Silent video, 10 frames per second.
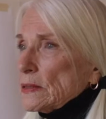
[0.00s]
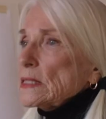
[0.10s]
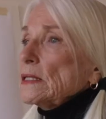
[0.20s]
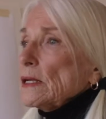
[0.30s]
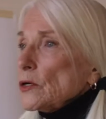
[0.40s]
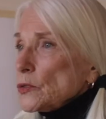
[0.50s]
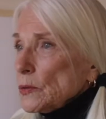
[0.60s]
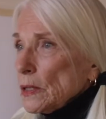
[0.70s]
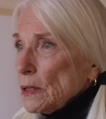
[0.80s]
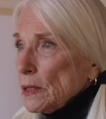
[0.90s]
he said, here's
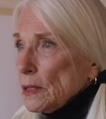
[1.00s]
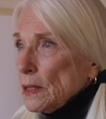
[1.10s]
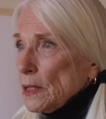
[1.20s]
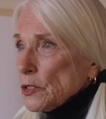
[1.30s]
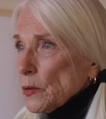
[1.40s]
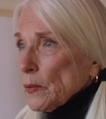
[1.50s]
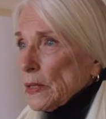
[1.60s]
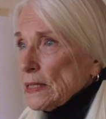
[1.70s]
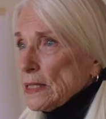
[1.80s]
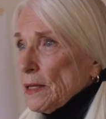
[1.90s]
what I
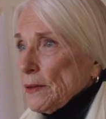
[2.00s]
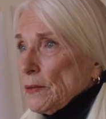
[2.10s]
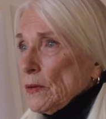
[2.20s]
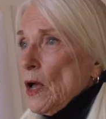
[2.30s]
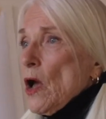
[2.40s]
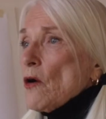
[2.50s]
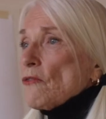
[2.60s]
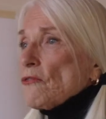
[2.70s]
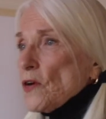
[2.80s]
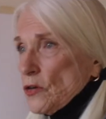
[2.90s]
want to tell you.
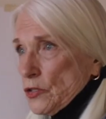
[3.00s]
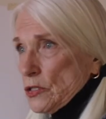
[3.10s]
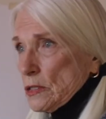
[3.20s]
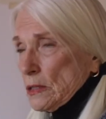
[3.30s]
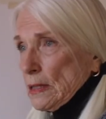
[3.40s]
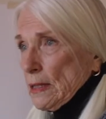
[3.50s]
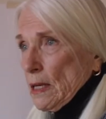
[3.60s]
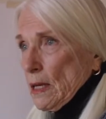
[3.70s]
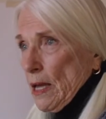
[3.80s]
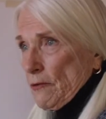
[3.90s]
First
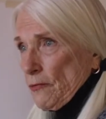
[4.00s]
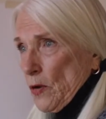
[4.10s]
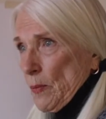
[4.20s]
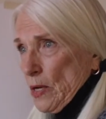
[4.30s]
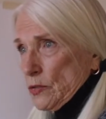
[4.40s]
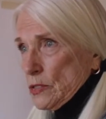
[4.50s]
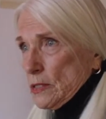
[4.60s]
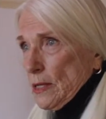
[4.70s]
and foremost,